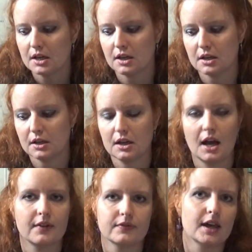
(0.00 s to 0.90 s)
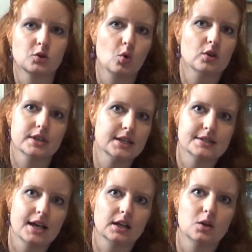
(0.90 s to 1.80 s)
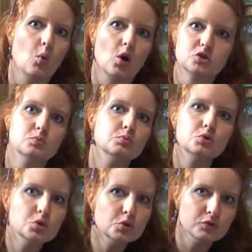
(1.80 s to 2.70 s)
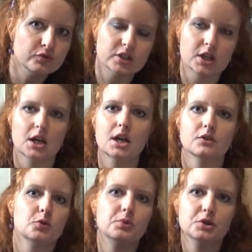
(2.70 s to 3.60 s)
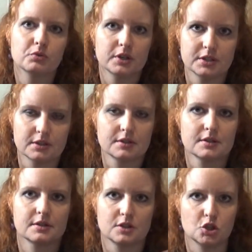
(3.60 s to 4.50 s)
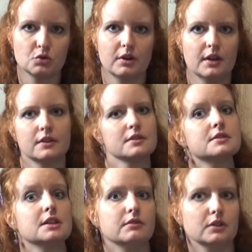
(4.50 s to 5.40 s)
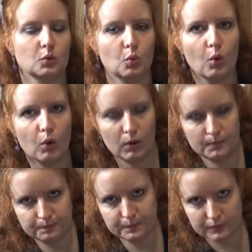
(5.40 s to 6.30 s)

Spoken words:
and that was exactly what moved the Puritans during the Civil War